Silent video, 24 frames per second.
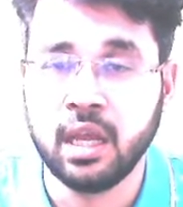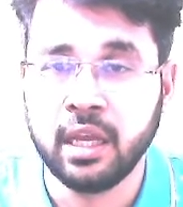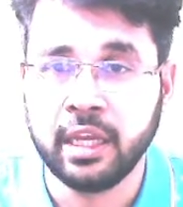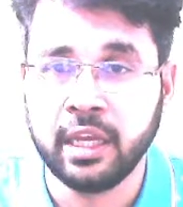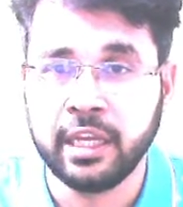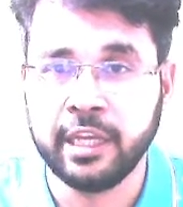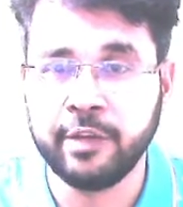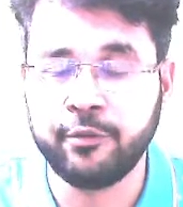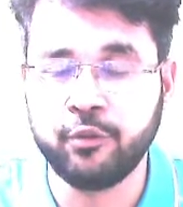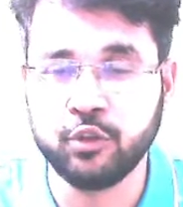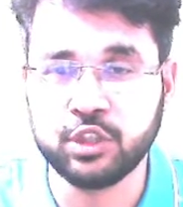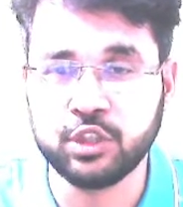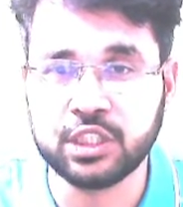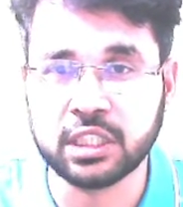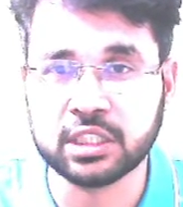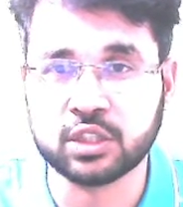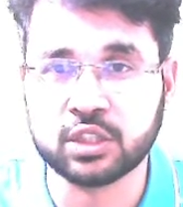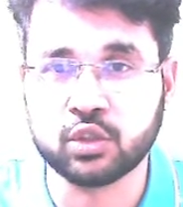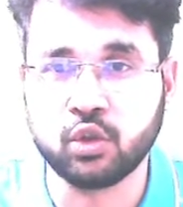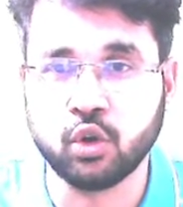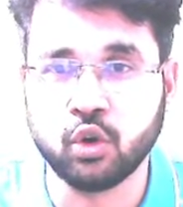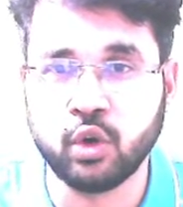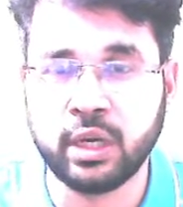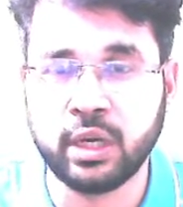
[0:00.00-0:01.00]
If you
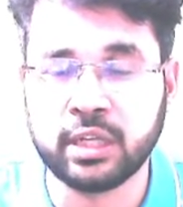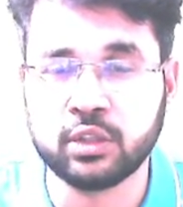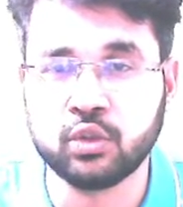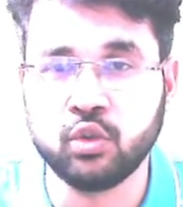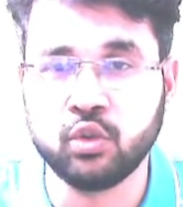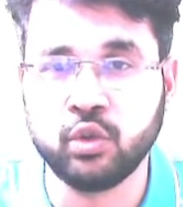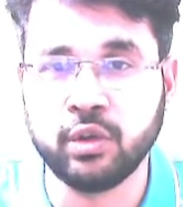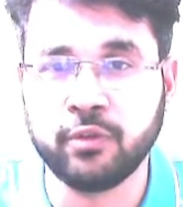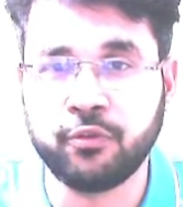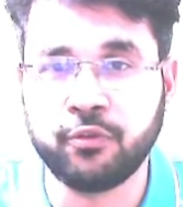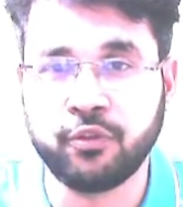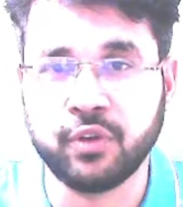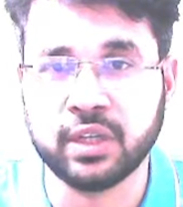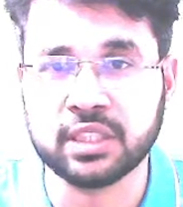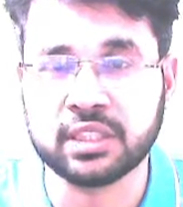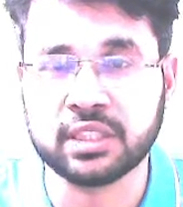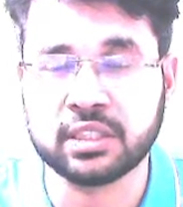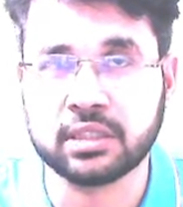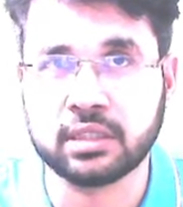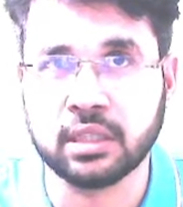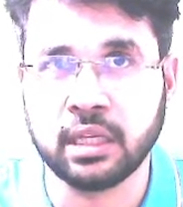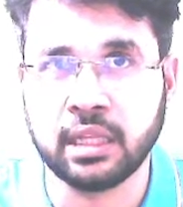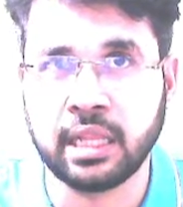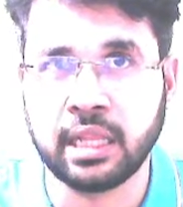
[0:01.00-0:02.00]
just go and do a
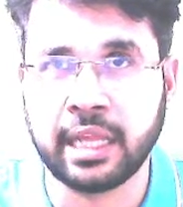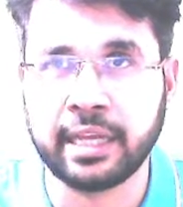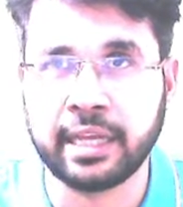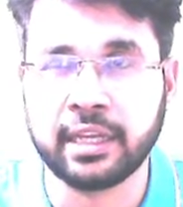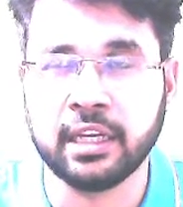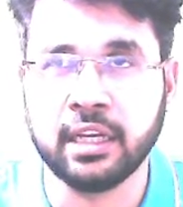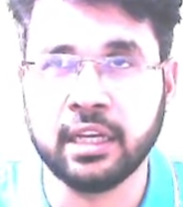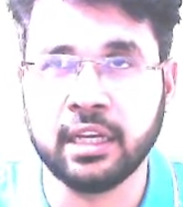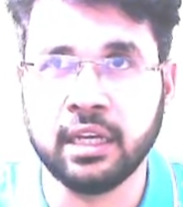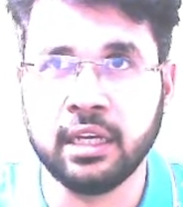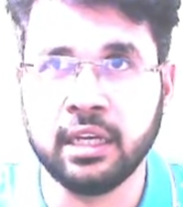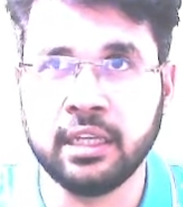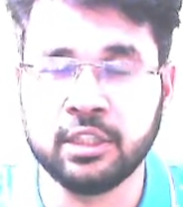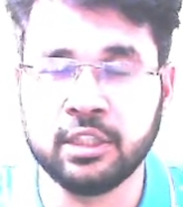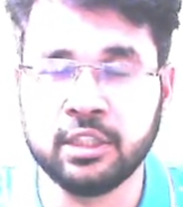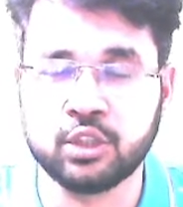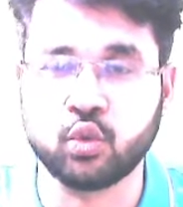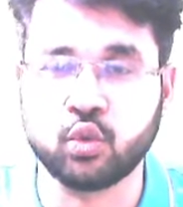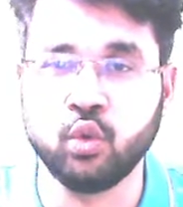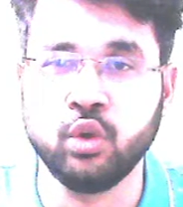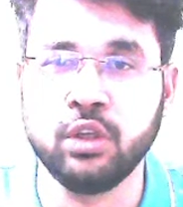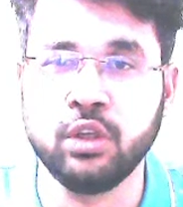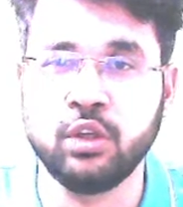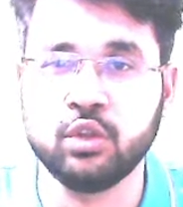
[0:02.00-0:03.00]
first, like in
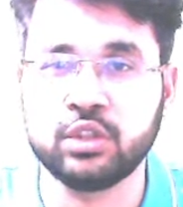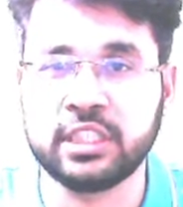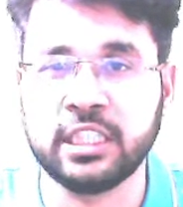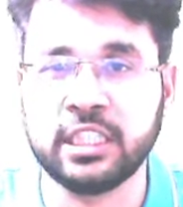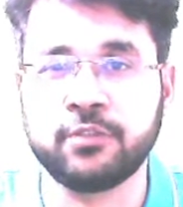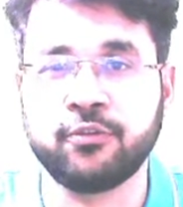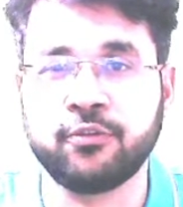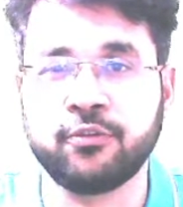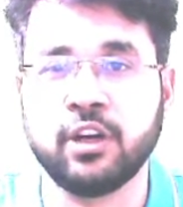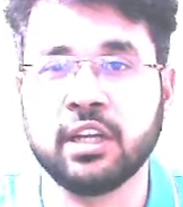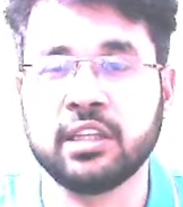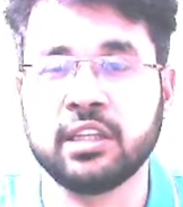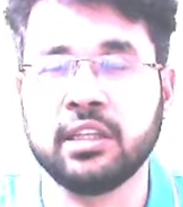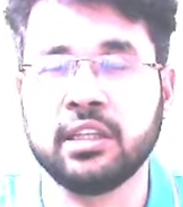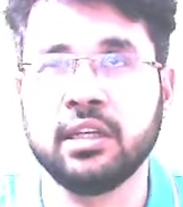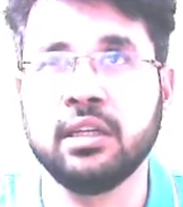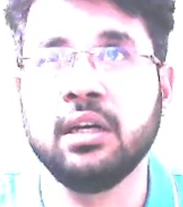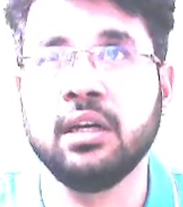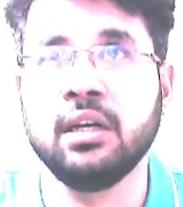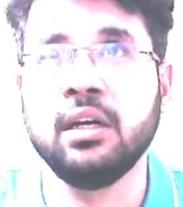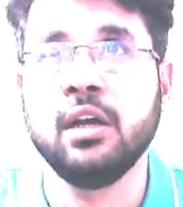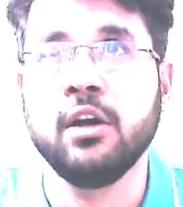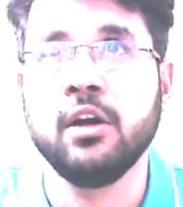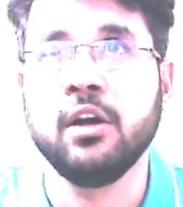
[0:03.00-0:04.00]
school you sit for
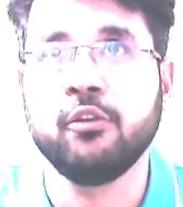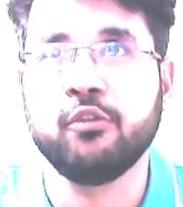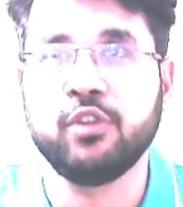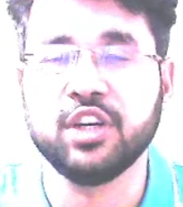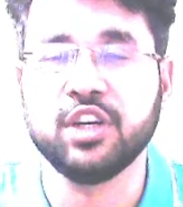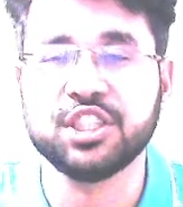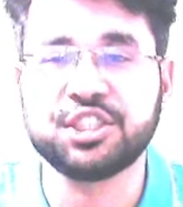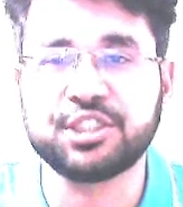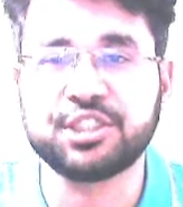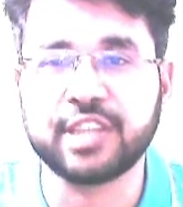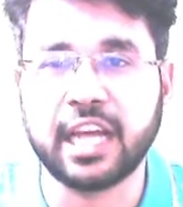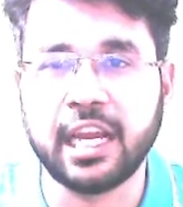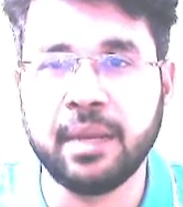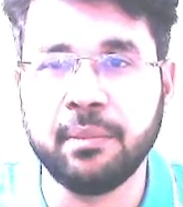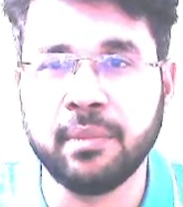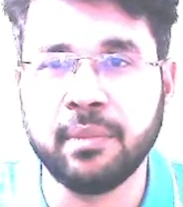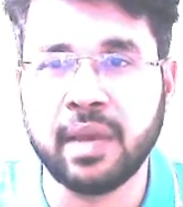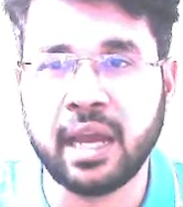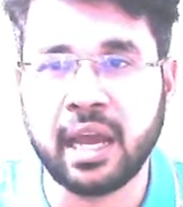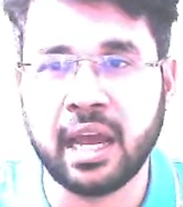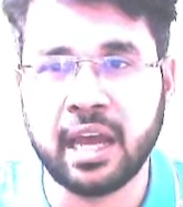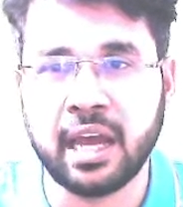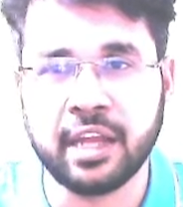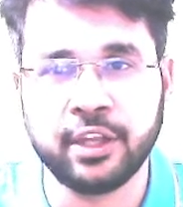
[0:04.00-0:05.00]
the first
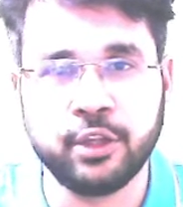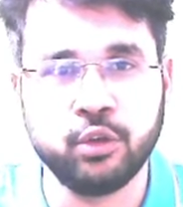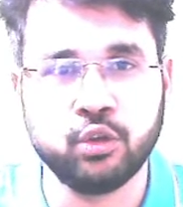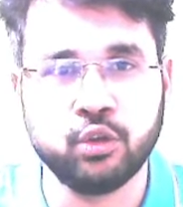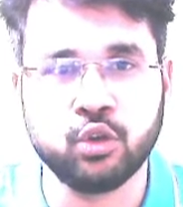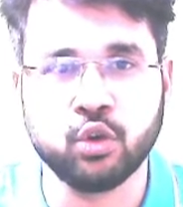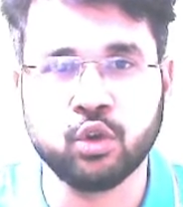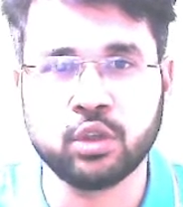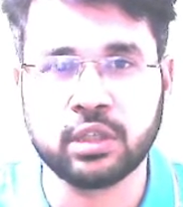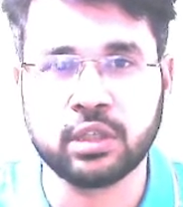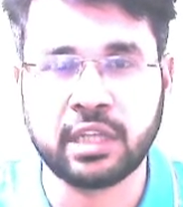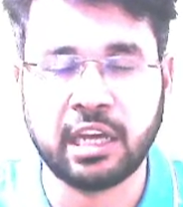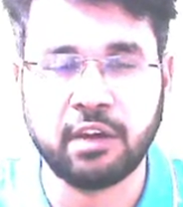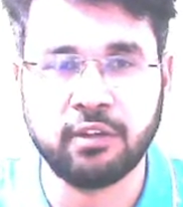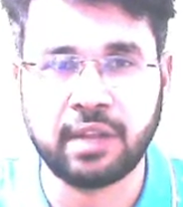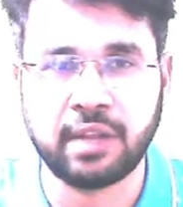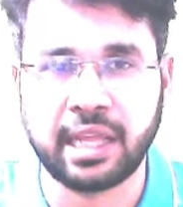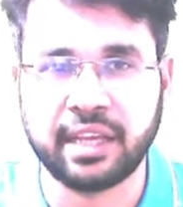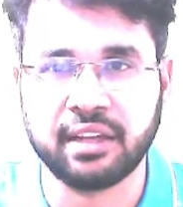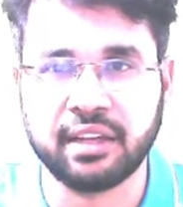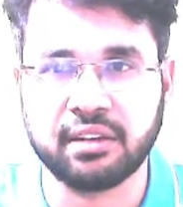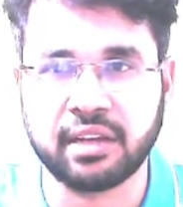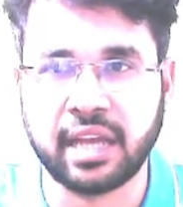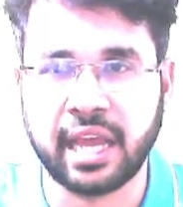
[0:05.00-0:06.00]
time and you don't have
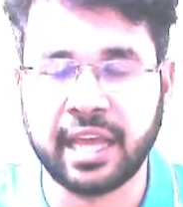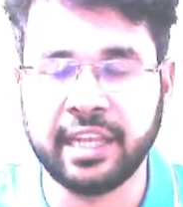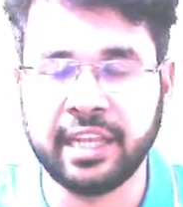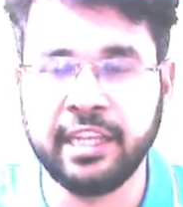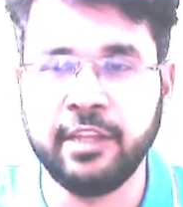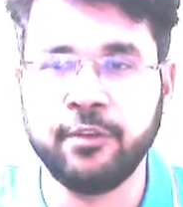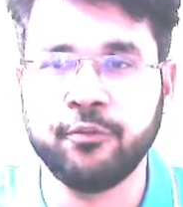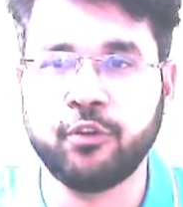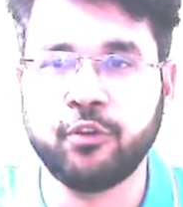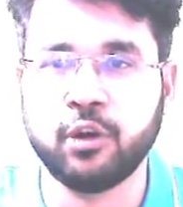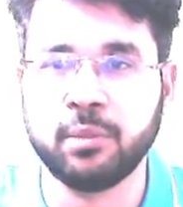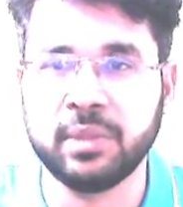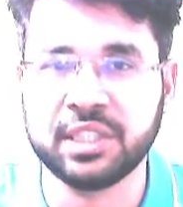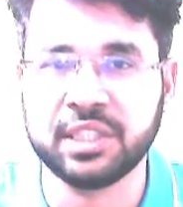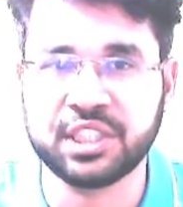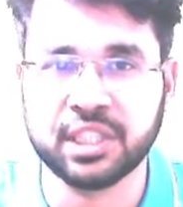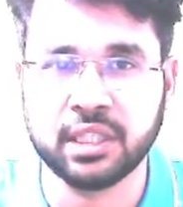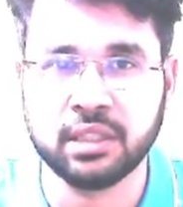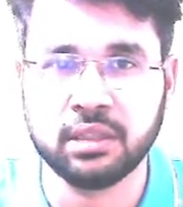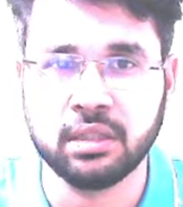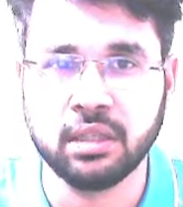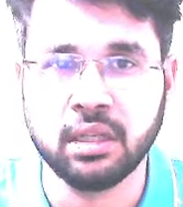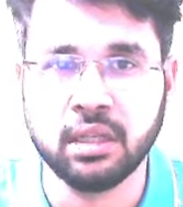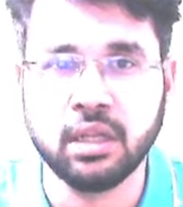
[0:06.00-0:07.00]
like any
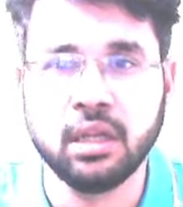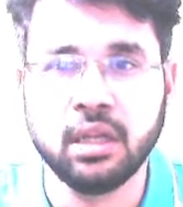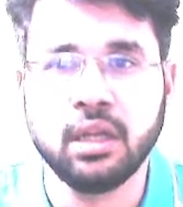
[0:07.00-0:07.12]
information